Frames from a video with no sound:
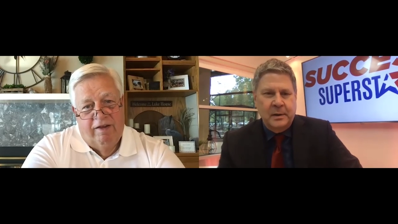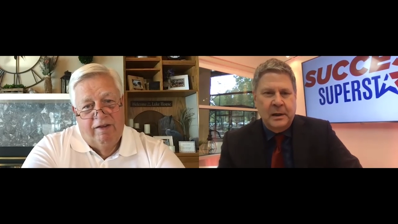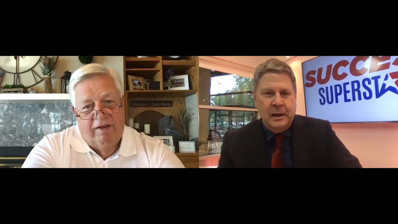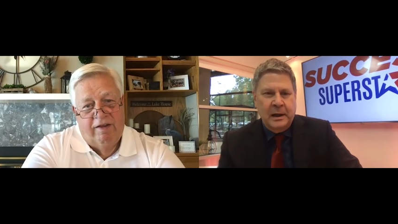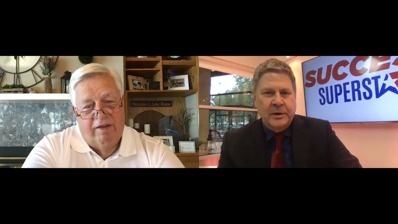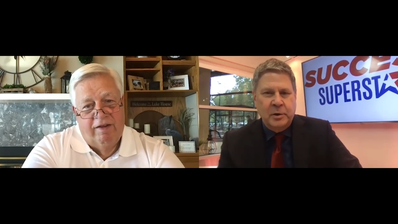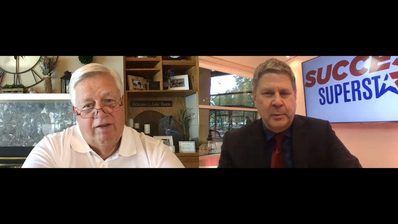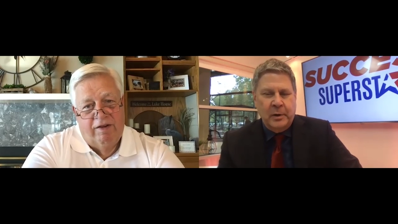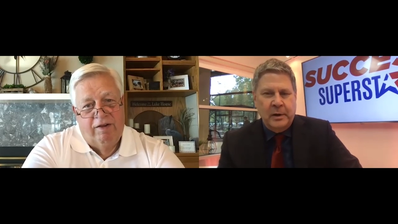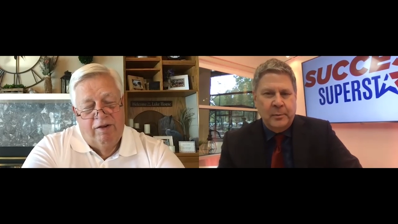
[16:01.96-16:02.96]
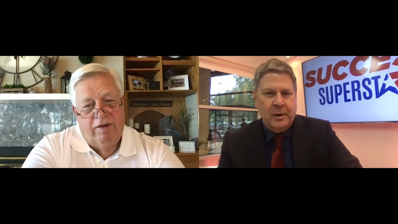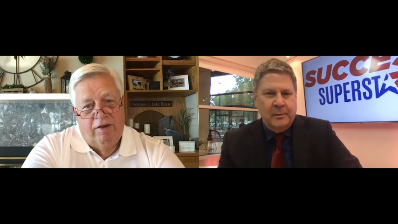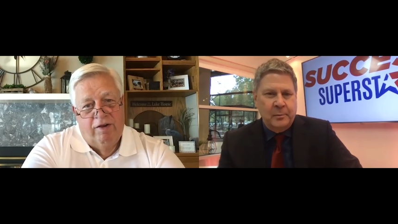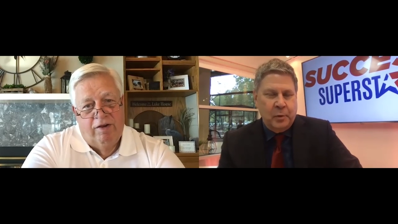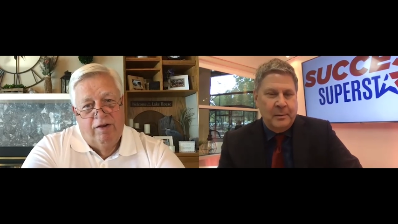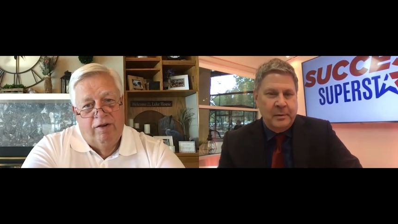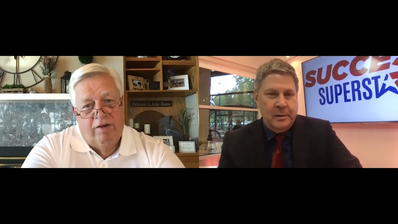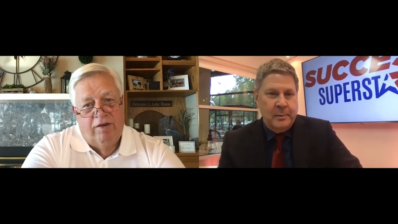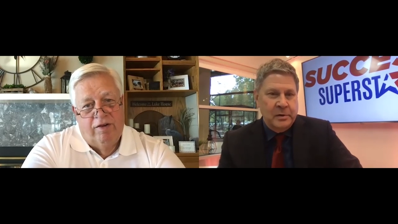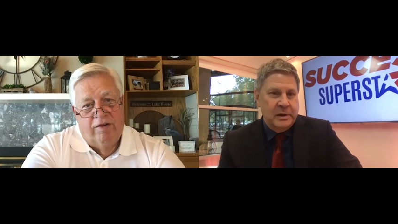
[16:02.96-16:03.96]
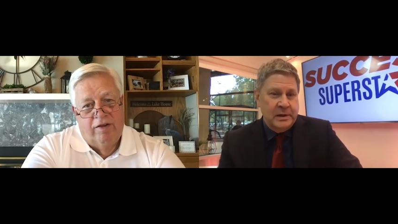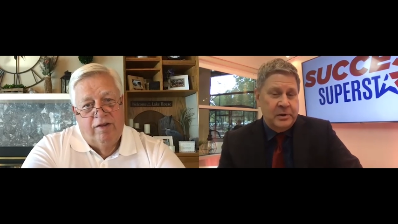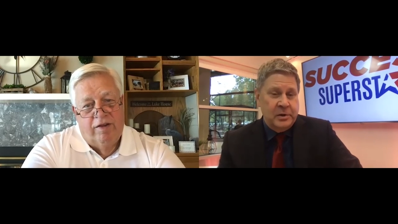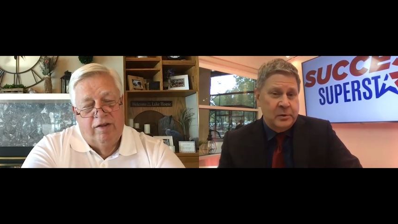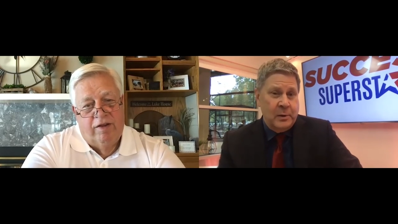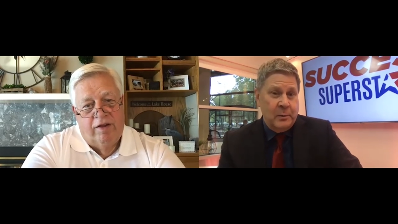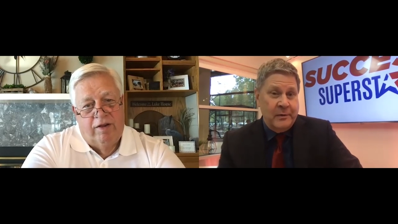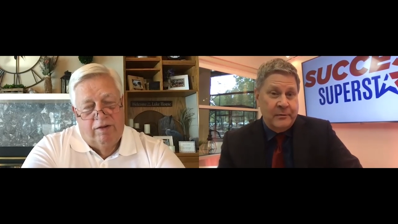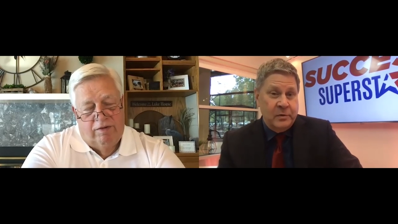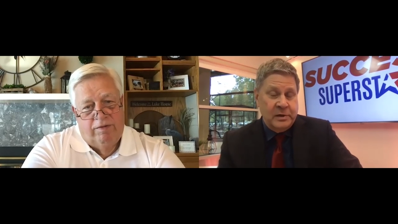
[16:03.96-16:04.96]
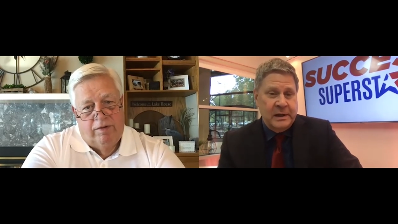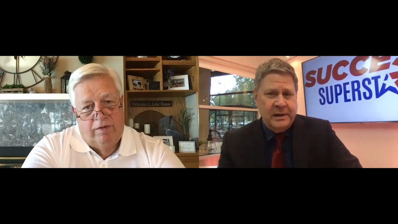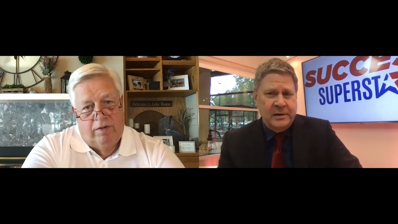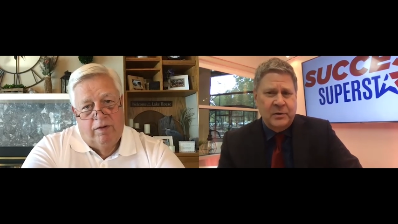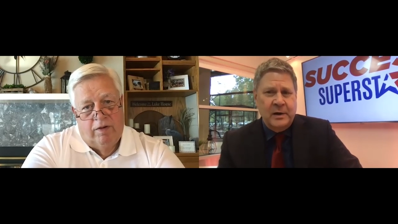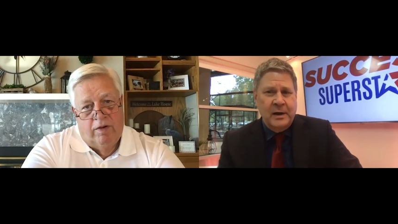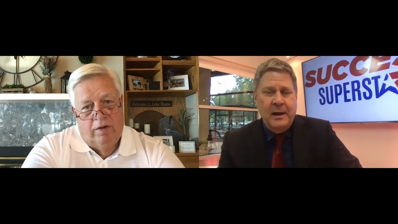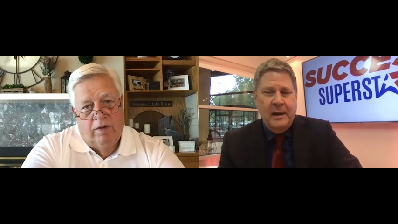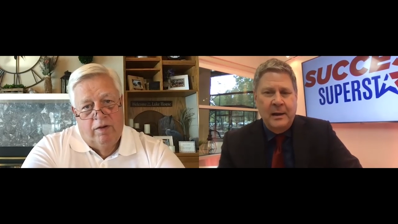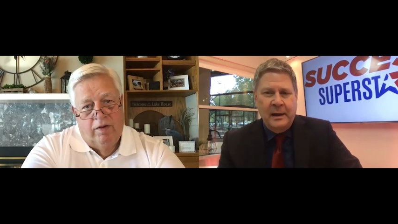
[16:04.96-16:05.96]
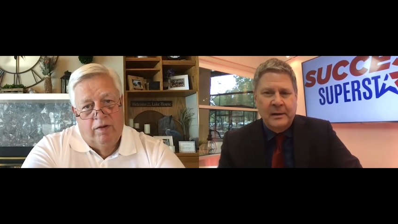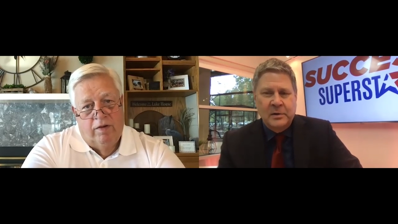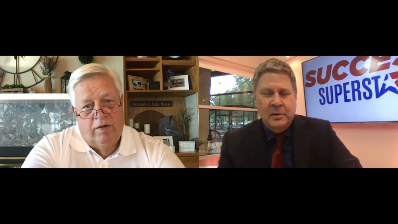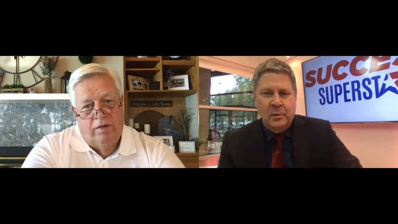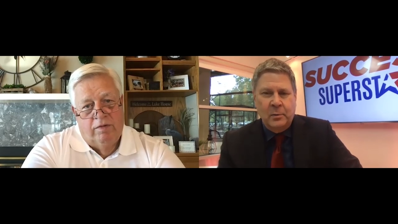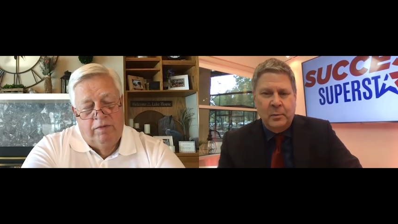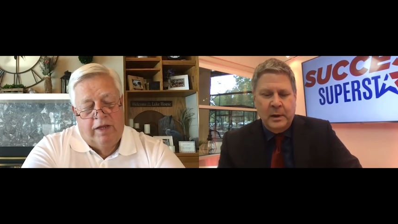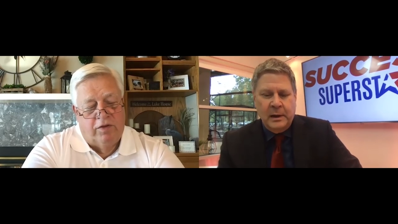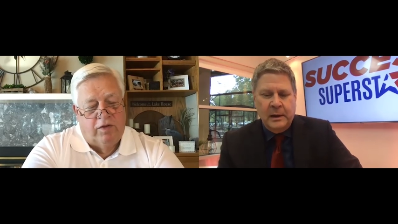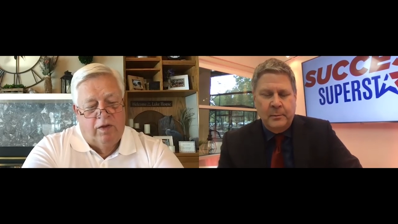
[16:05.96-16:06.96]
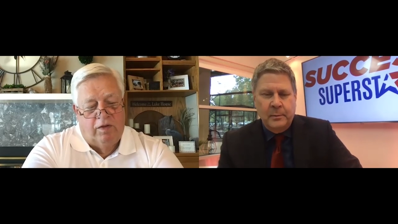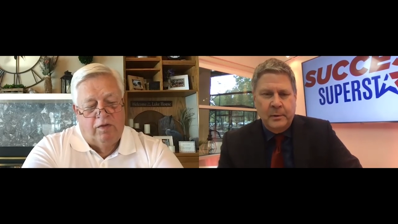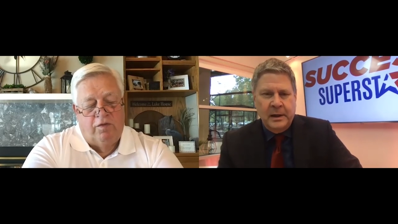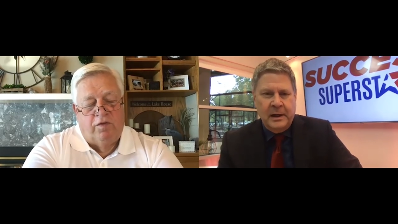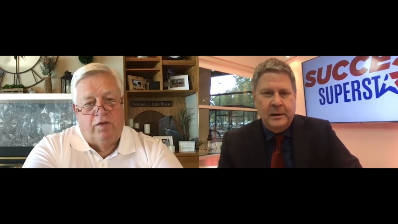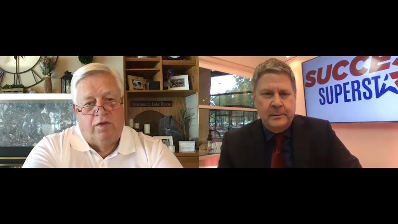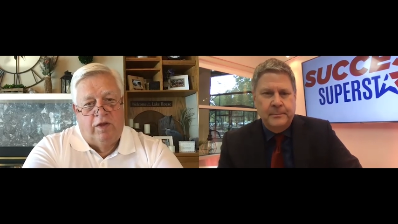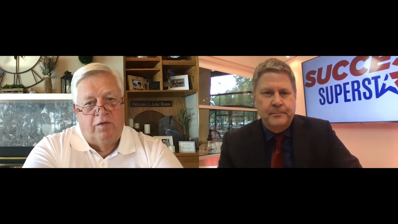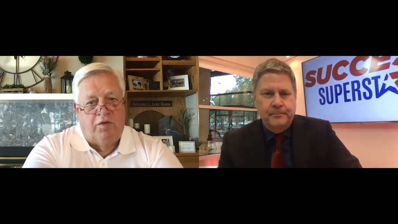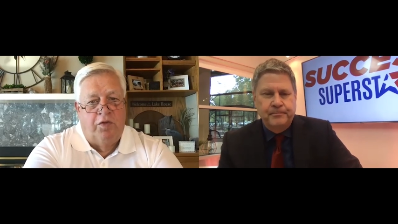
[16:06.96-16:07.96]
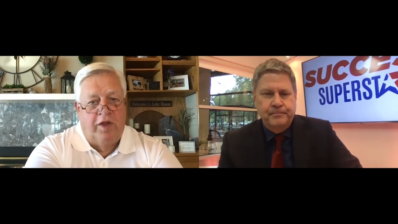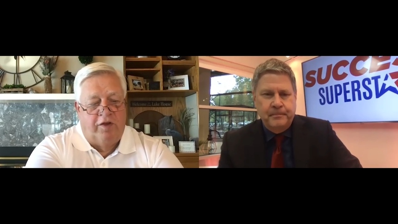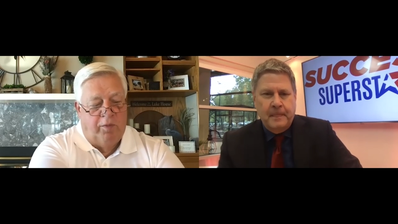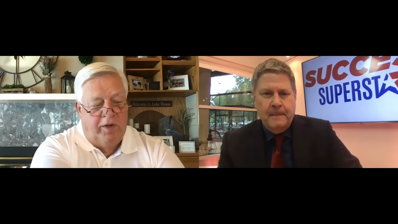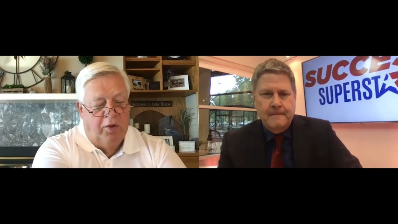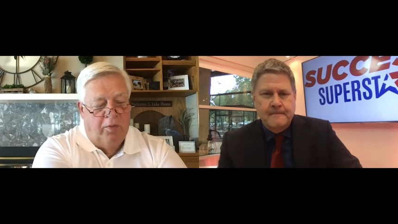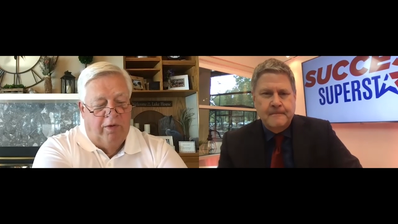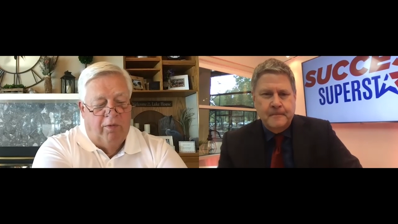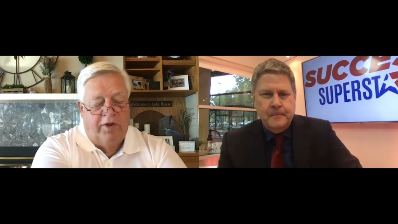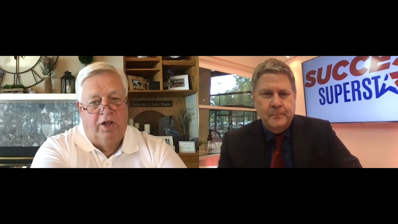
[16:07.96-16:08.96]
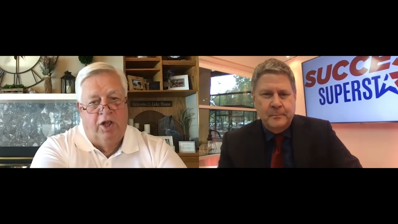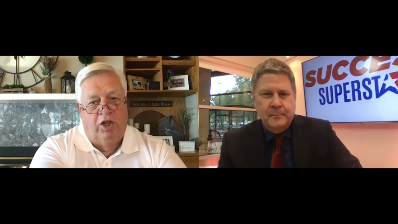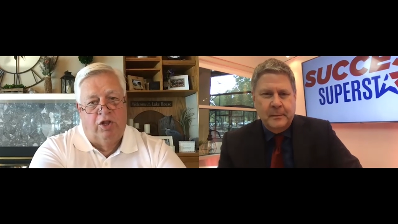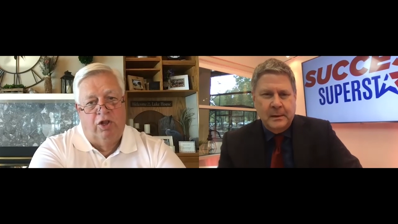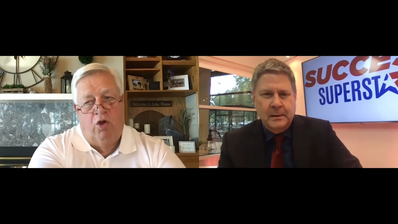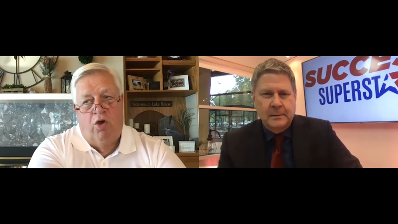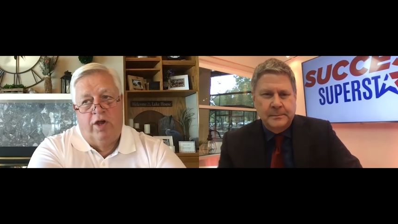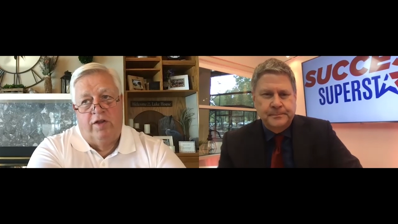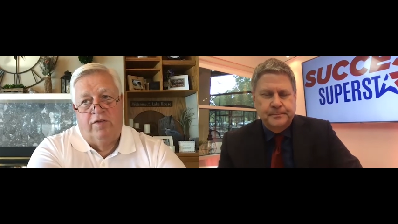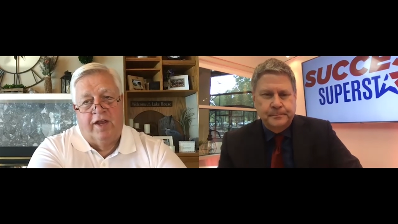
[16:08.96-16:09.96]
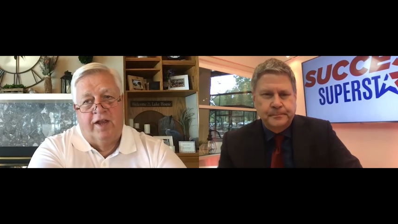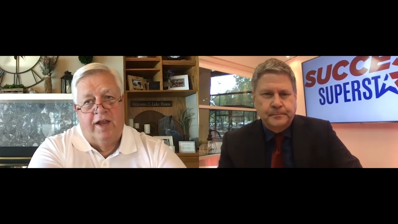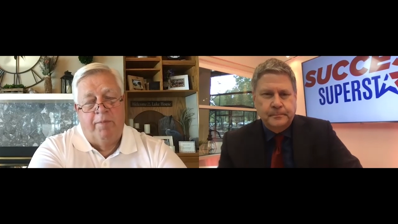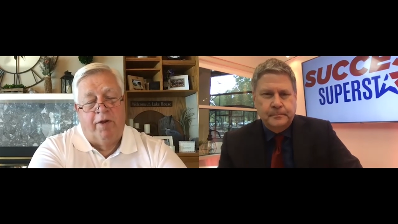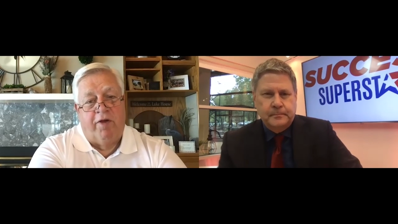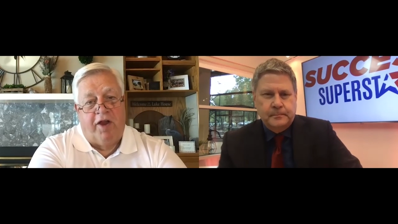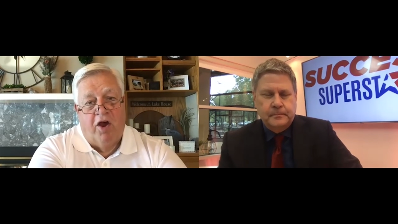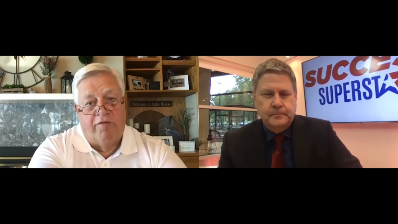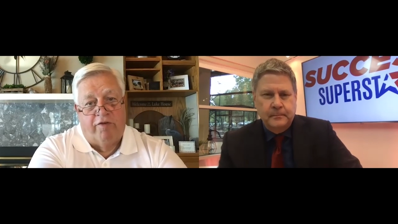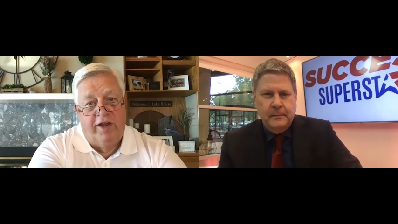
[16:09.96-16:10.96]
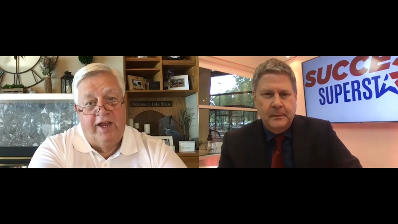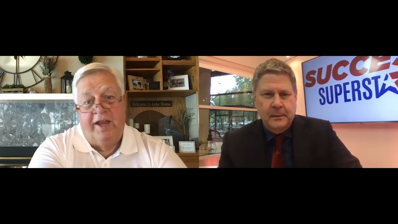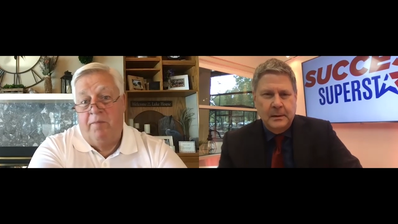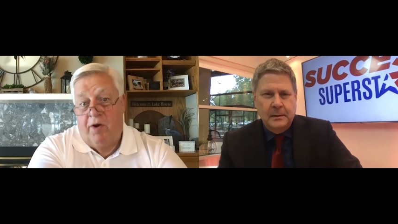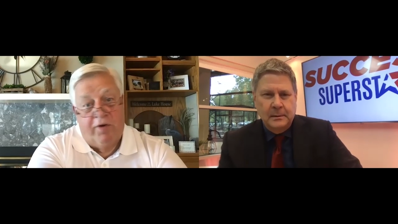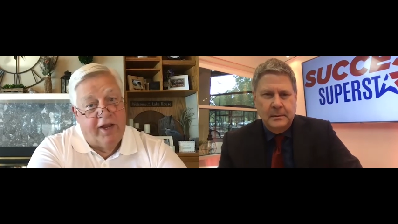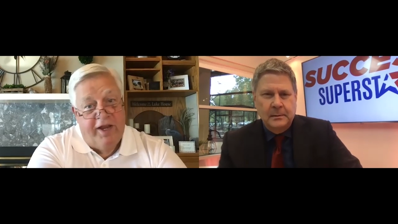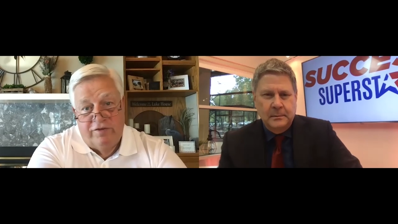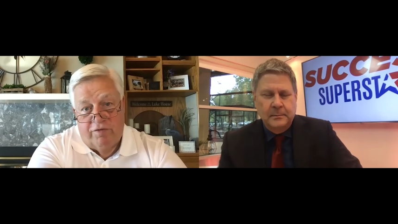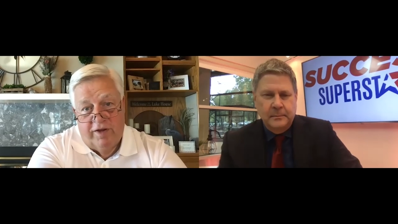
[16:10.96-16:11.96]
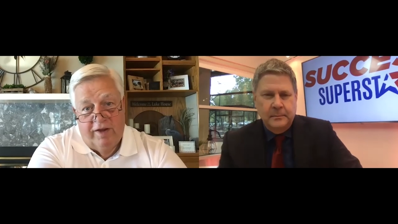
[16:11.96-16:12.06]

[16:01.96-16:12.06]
Speaker 1: election period, pro- probably the most contentious one we've ever seen in history. And so,
Speaker 2: yeah, uh, there's, there's two things we know. We're on the, the longest economic recovery in American history,